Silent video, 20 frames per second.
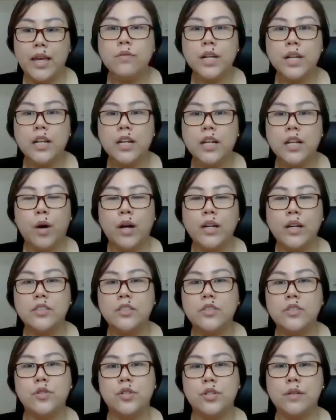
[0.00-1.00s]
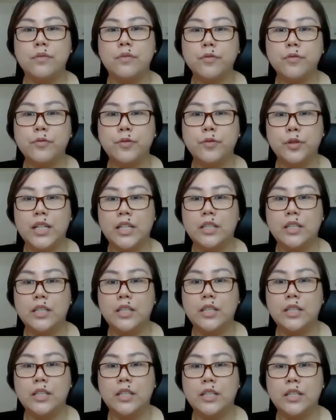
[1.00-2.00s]
really wanted to shift fully to
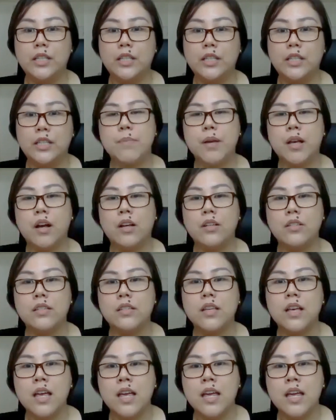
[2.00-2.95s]
freelancing, because